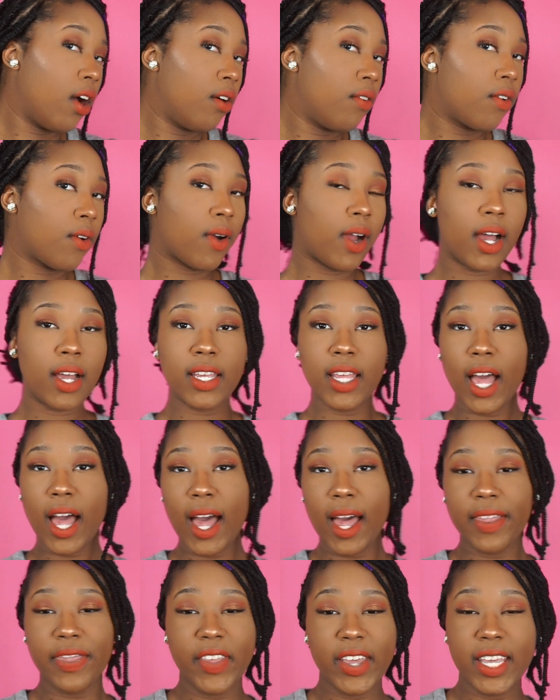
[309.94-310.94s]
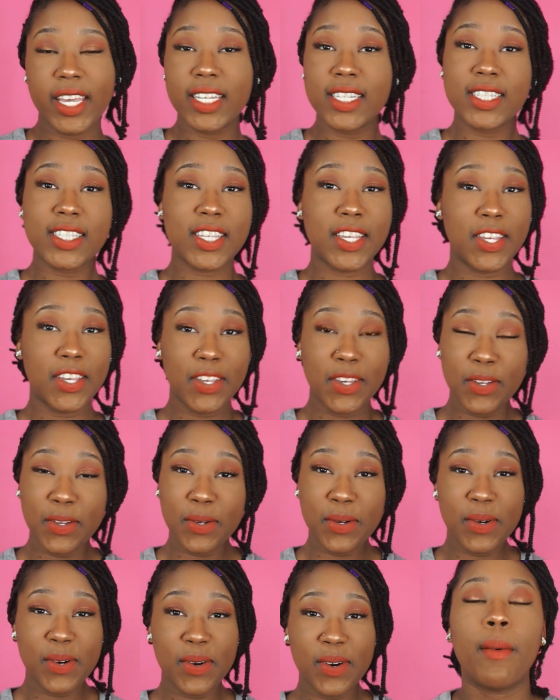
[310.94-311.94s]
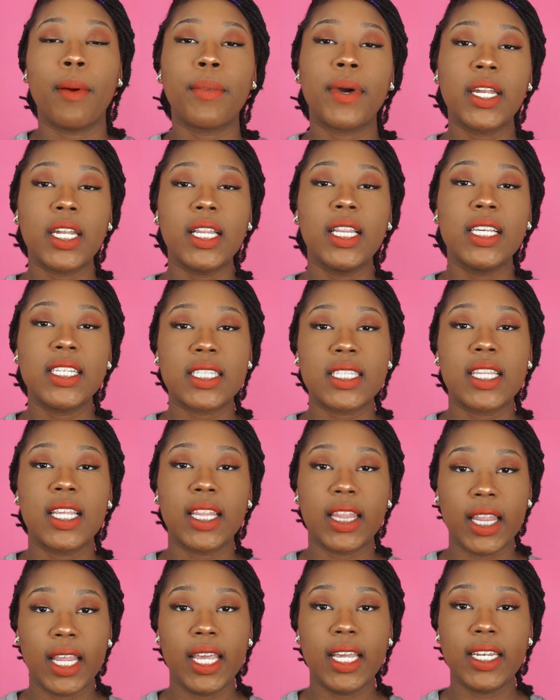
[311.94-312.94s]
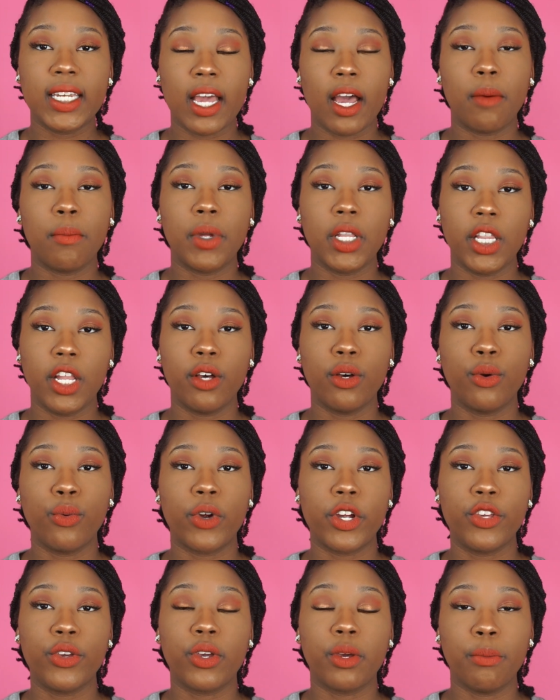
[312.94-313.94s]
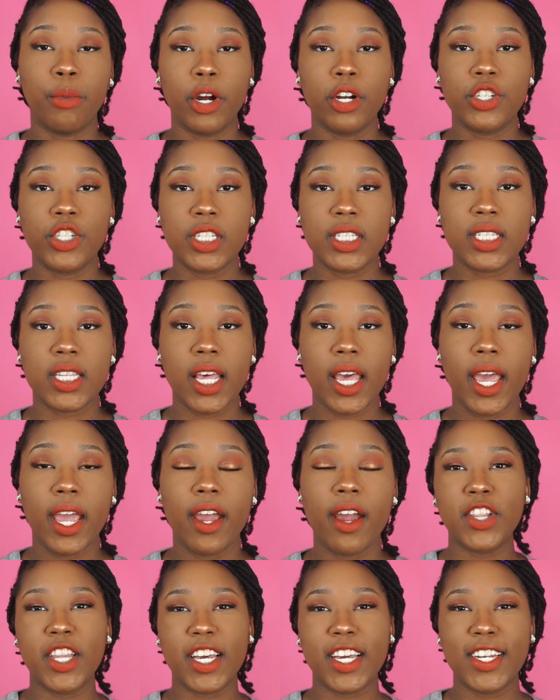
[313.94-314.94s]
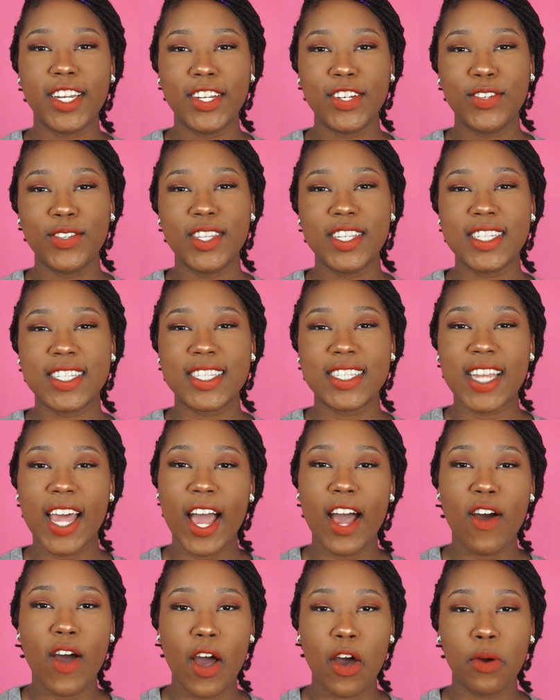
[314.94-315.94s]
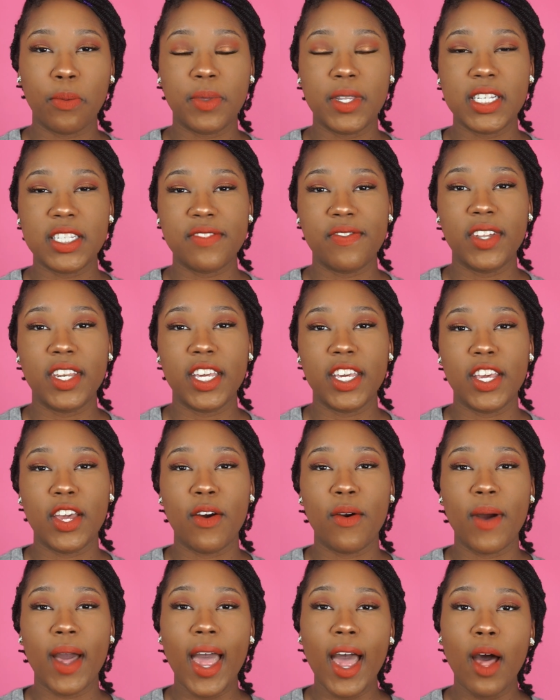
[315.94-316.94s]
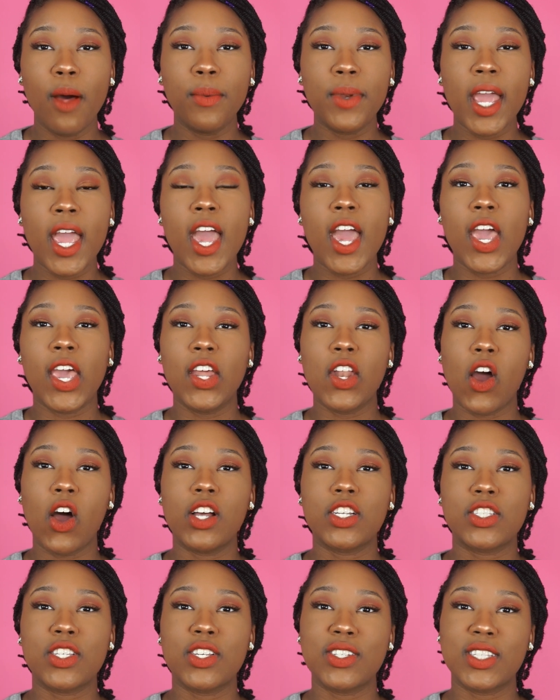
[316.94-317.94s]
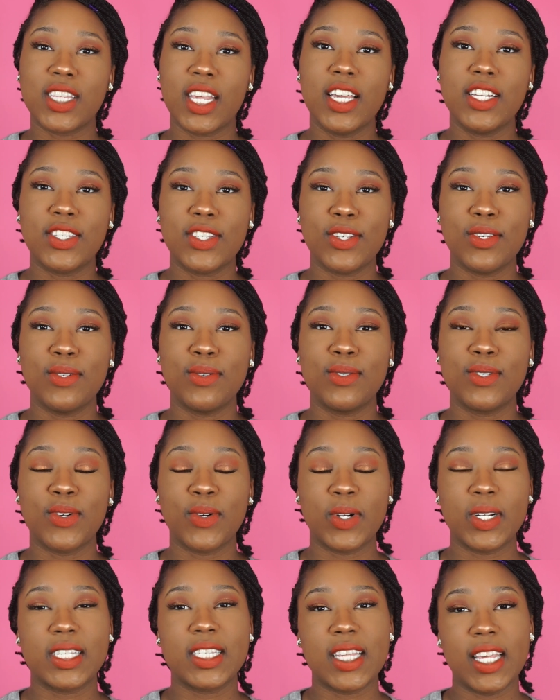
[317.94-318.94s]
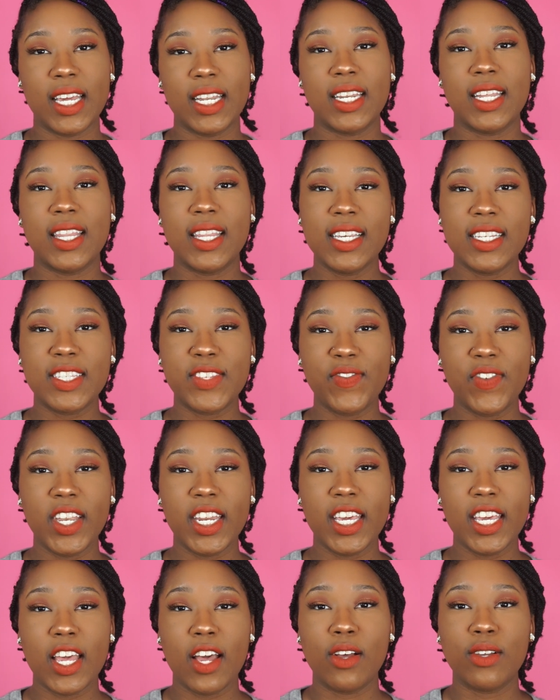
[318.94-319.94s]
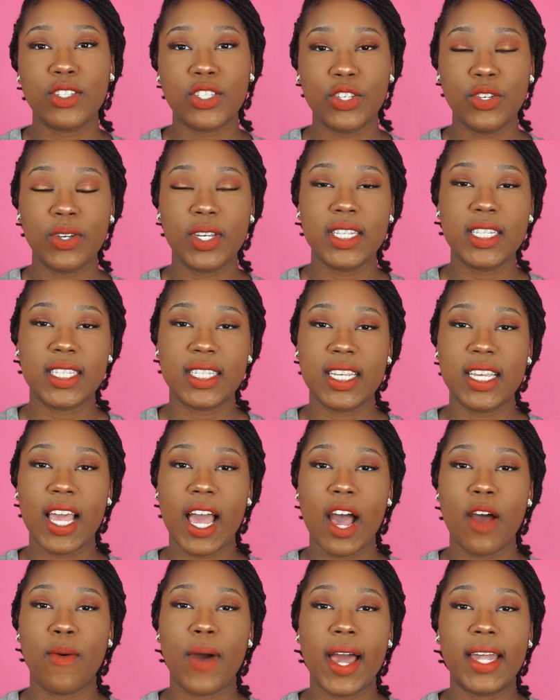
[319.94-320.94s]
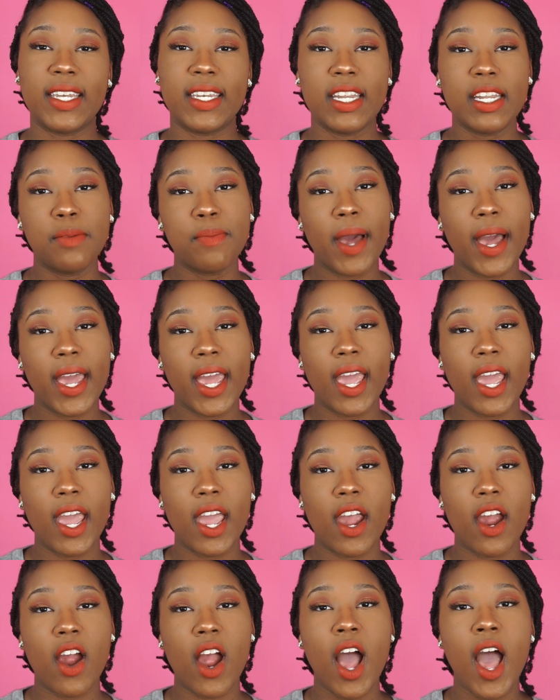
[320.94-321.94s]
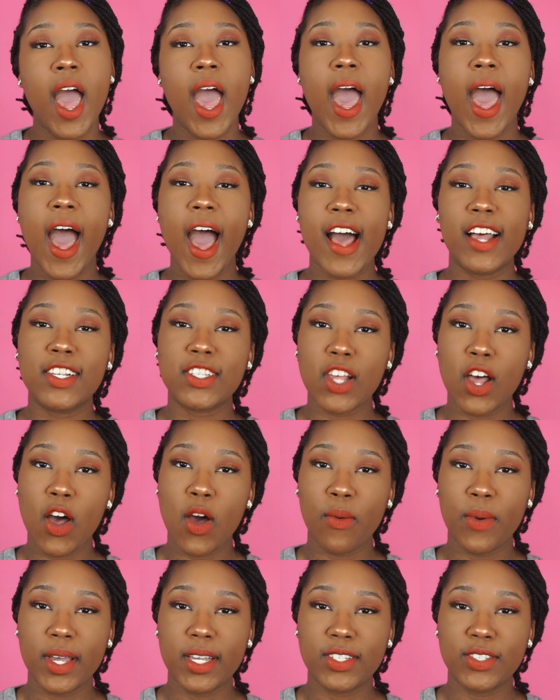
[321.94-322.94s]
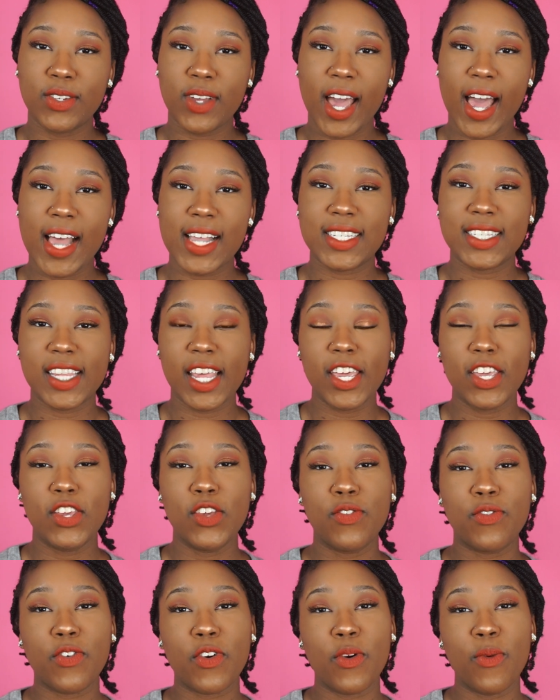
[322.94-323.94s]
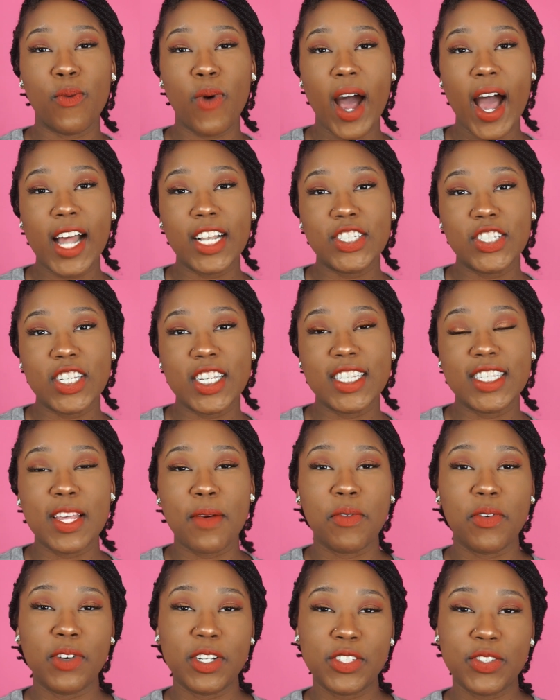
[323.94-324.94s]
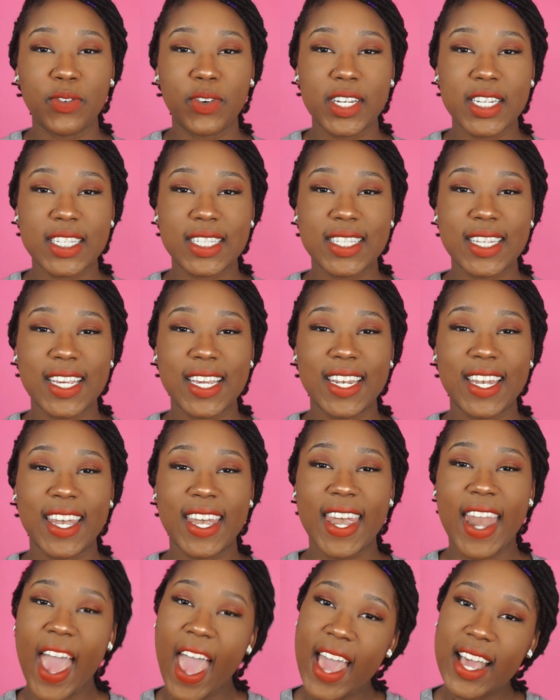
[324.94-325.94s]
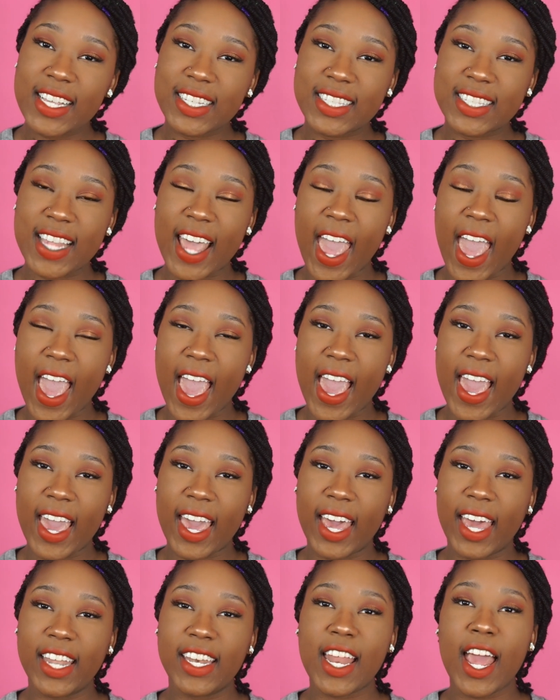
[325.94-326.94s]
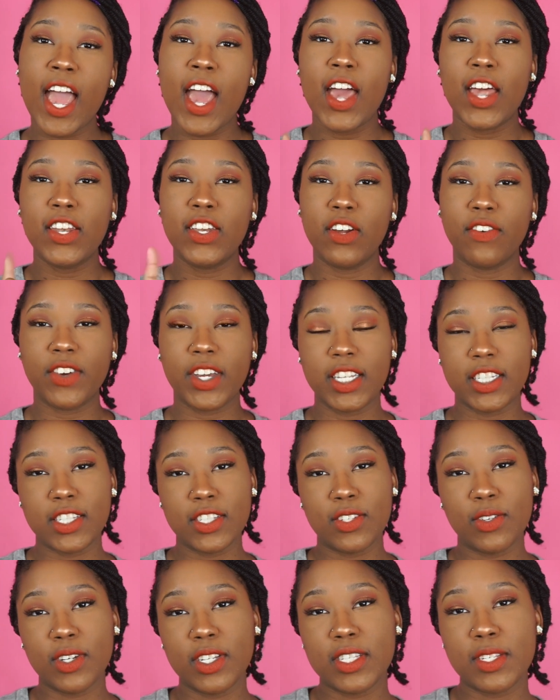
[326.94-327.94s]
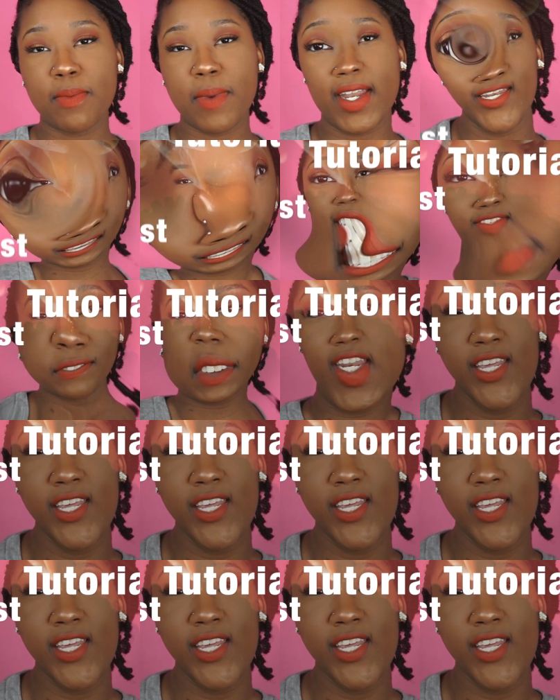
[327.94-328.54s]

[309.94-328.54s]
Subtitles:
overall, y'all, I think it's cute. I'm gonna list the link down below where you can purchase the hair. Looking to do this style. I hope this video helped, and also stay tuned towards the end of this video so you can see how I did my hair. As always, you guys, thank you for watching. Tell me what you want to see next, and don't forget to tune into my next